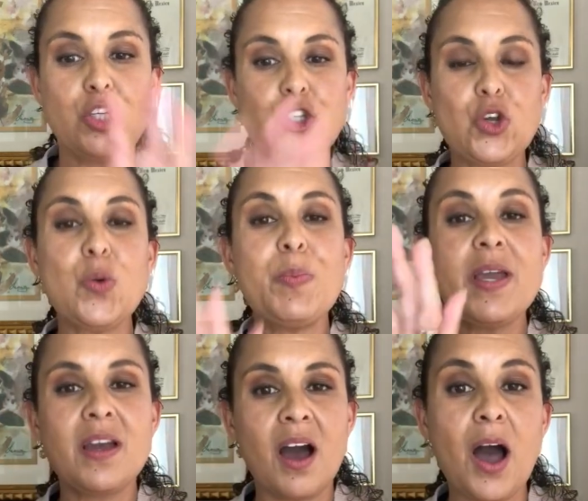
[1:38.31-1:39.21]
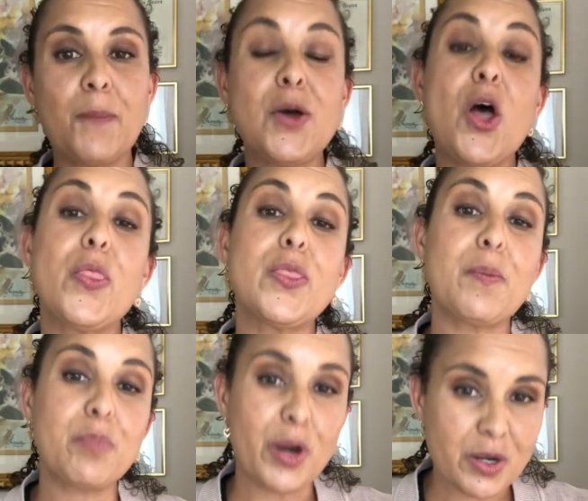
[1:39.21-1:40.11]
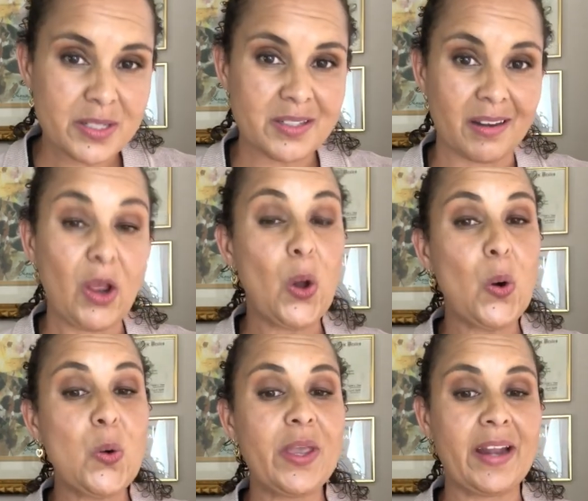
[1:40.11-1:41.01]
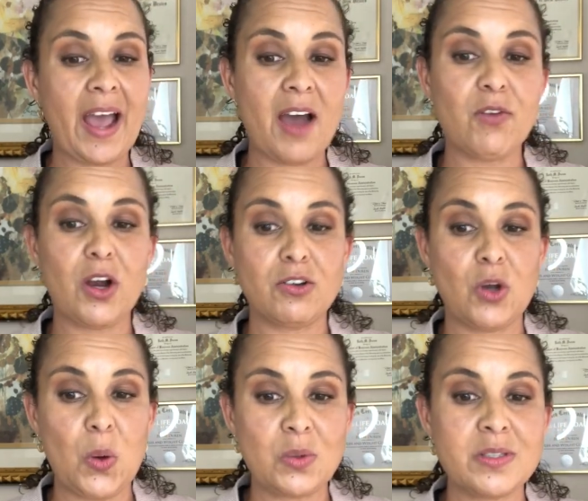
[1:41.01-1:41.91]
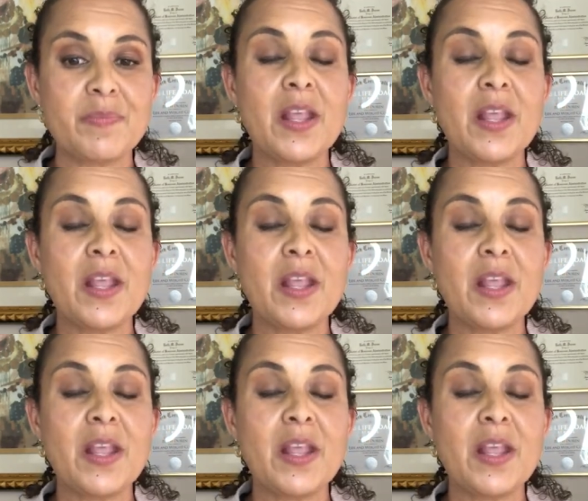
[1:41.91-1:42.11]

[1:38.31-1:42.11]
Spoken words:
to become the person who can have our goals.